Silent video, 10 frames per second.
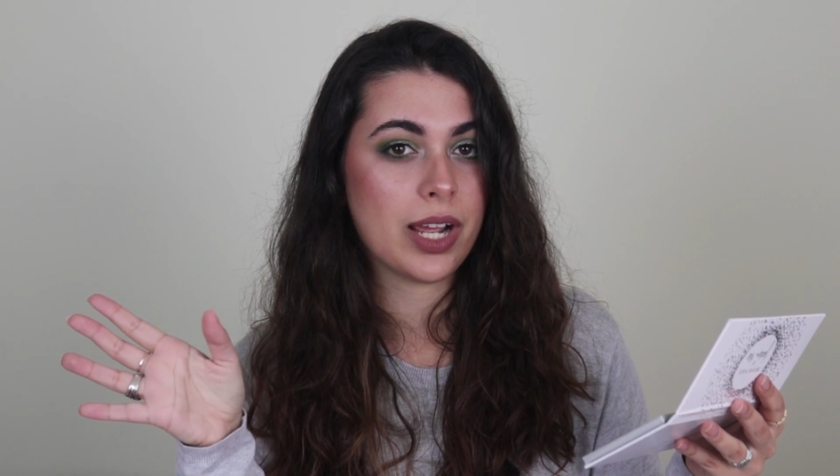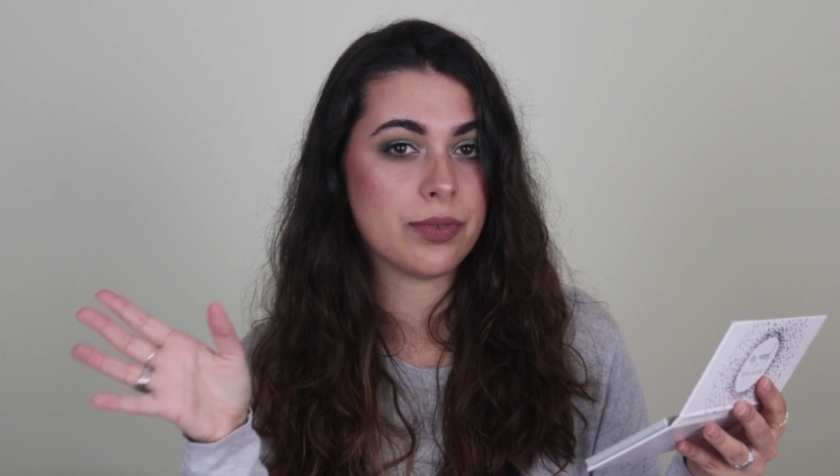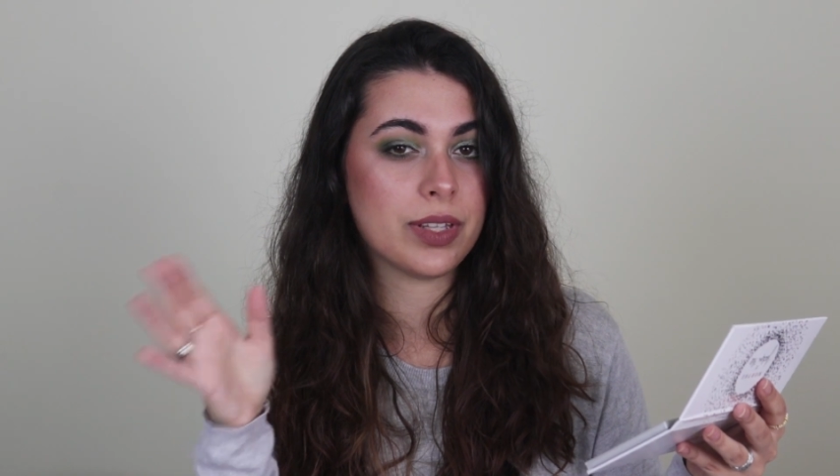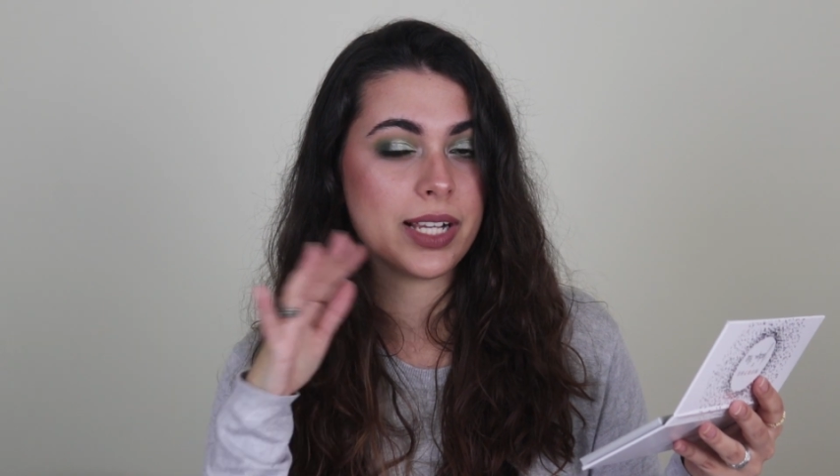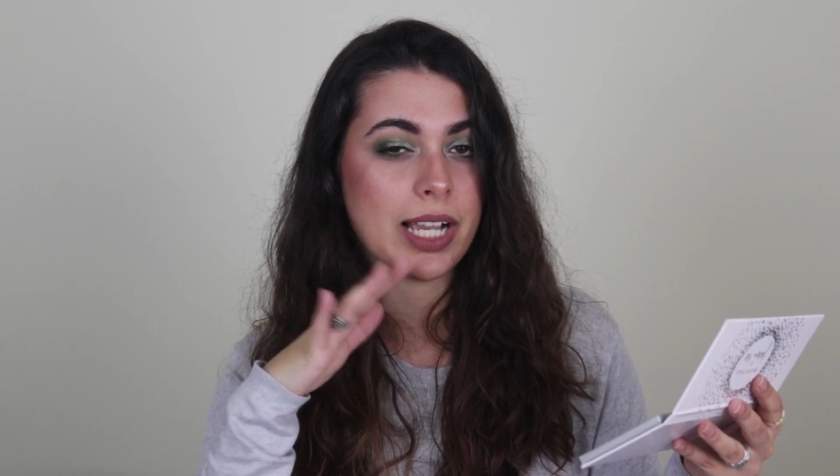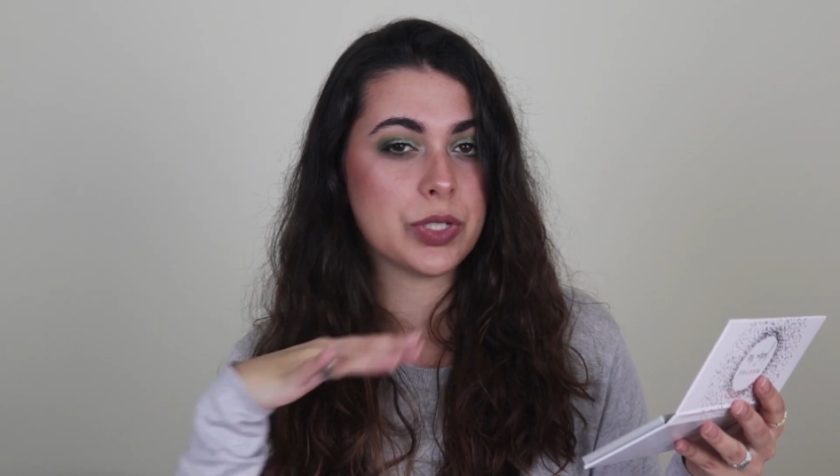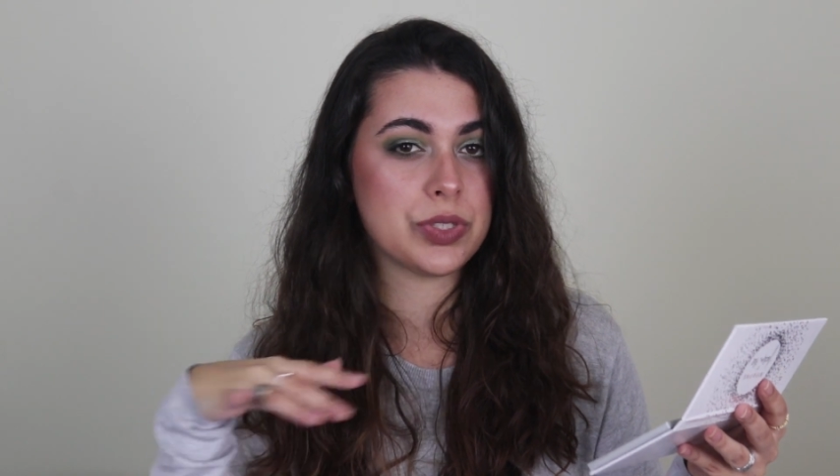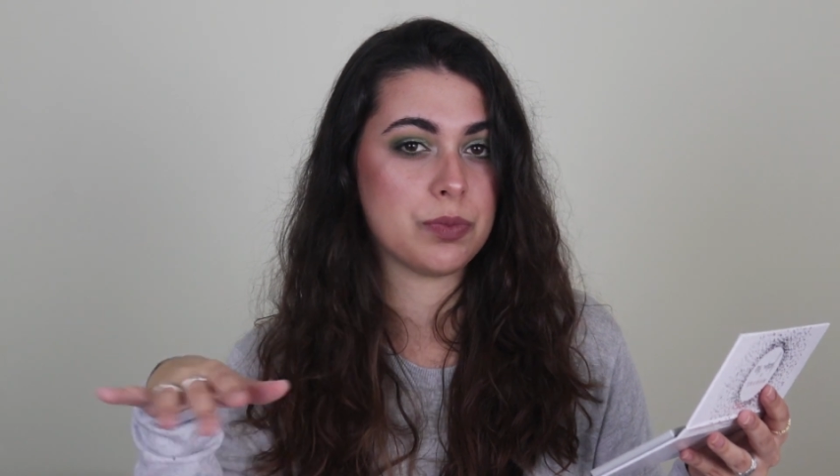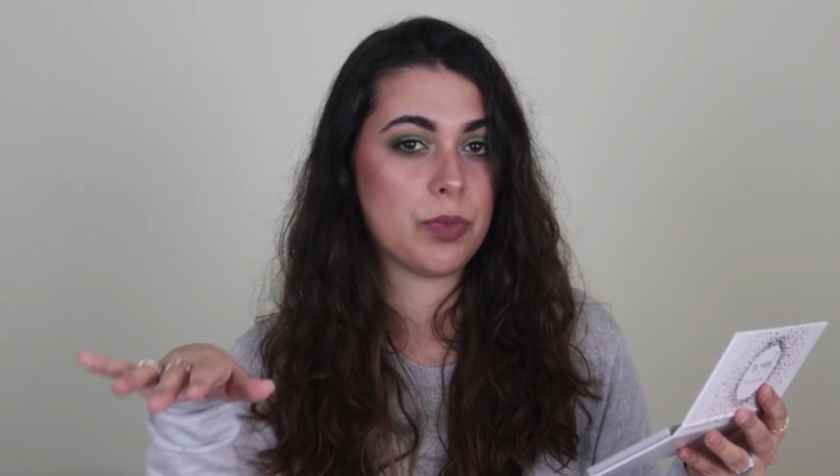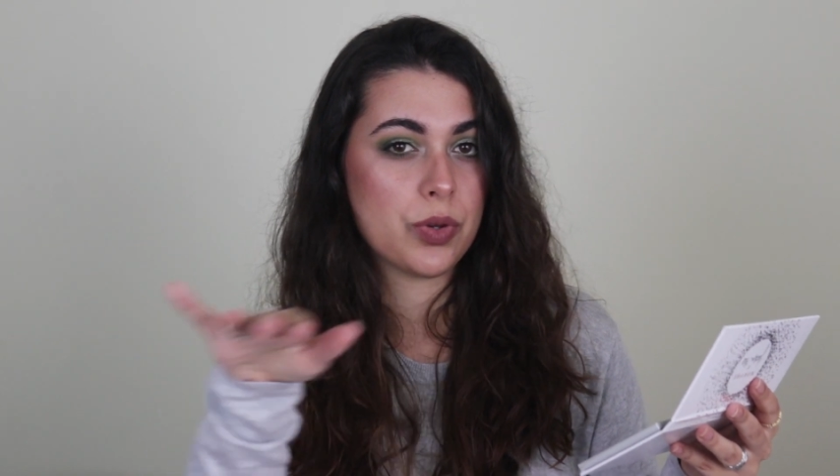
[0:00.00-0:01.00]
I feel like I
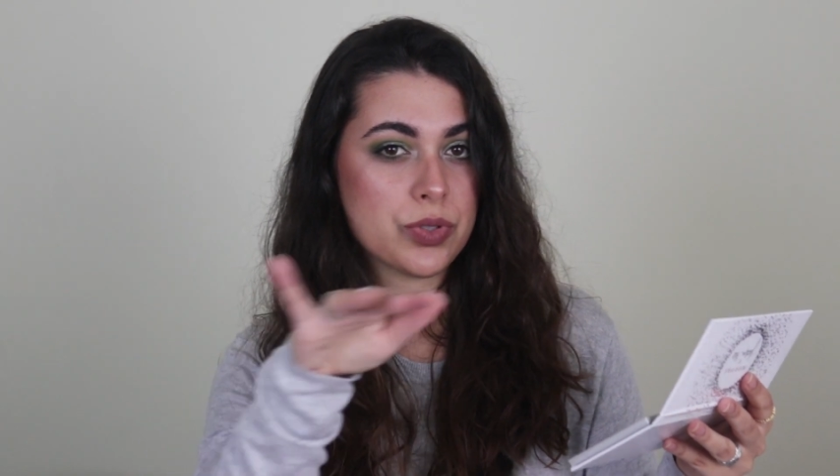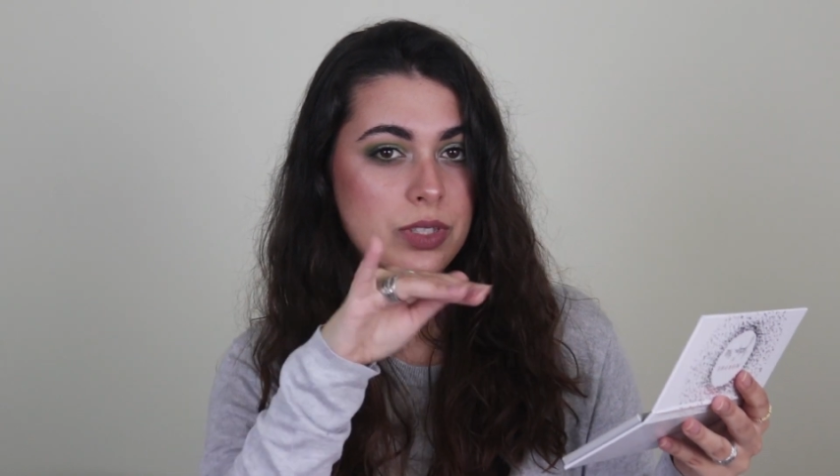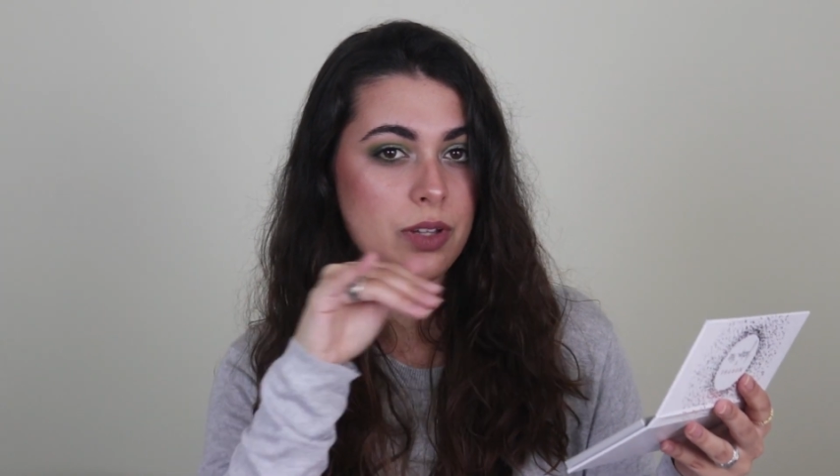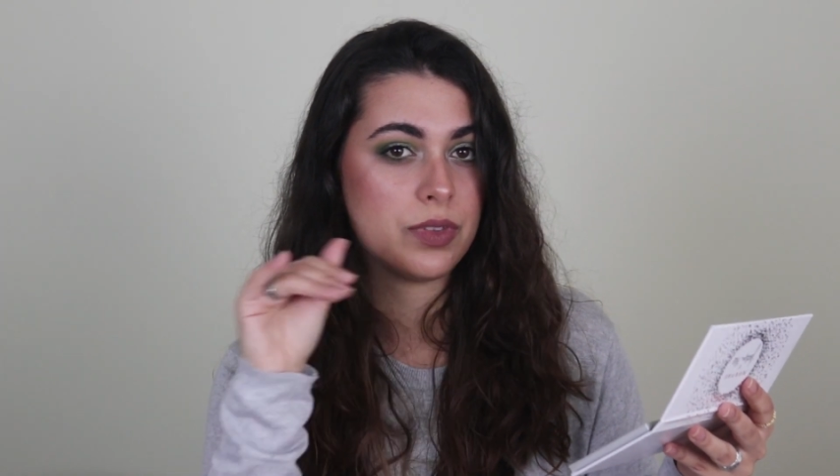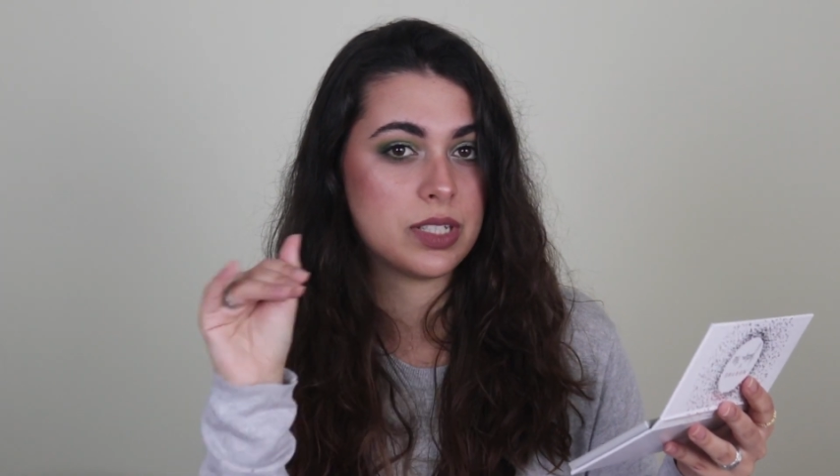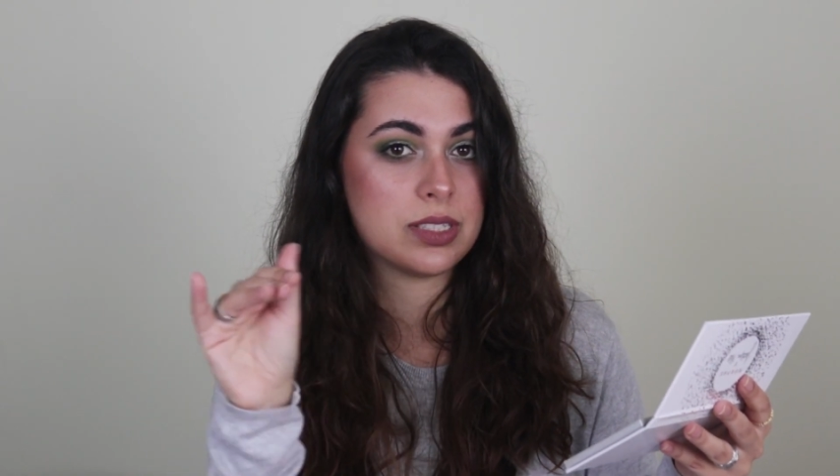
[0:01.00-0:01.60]
used most of the